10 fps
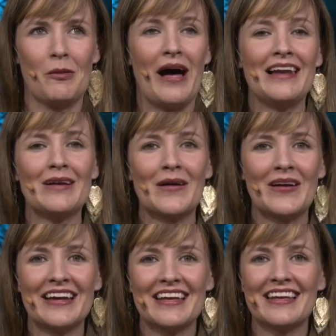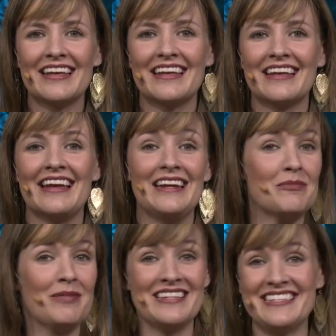A while ago, in
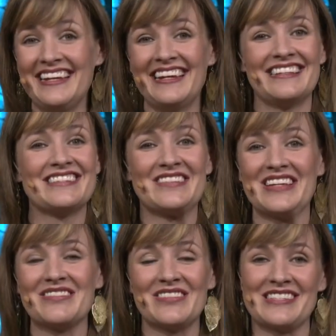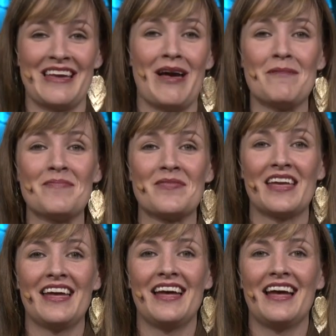a busy and stressful time,
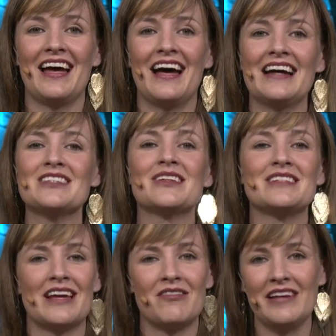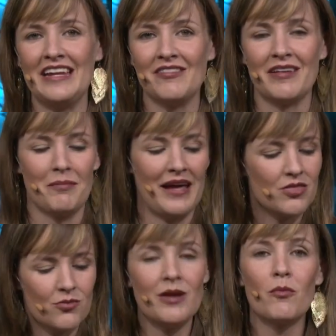I took a day of leave and
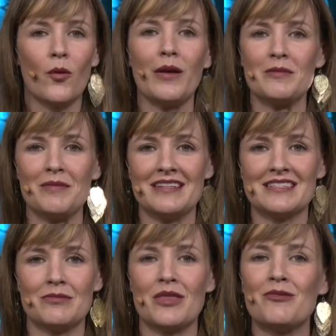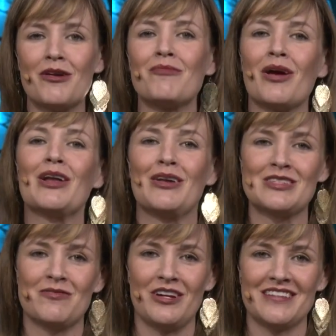made 3 appointments with 3 of my
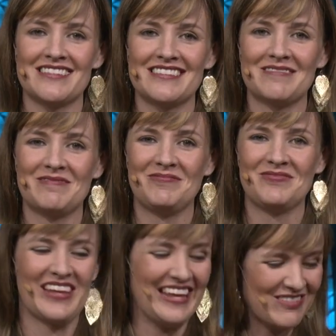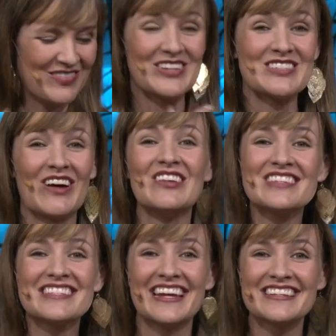close friends. In the first
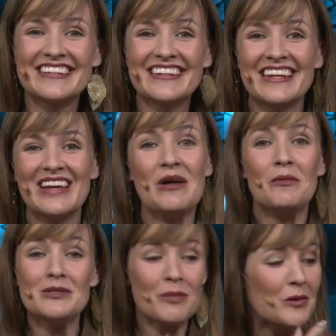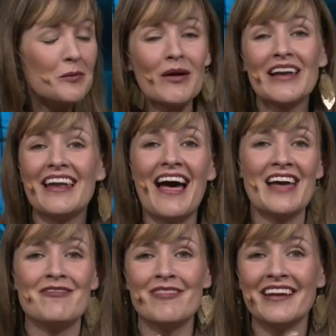conversation, we spoke about
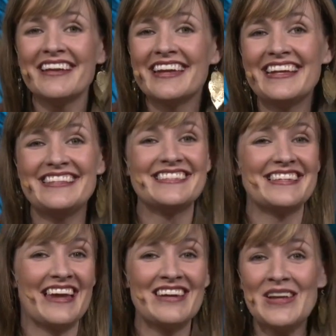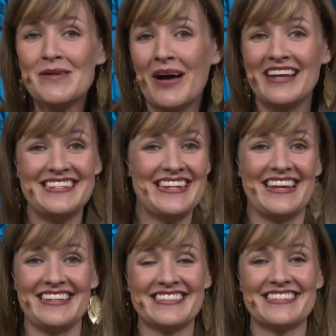life and kids and new
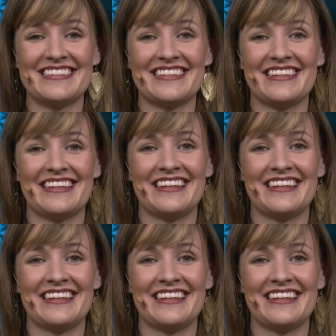ideas.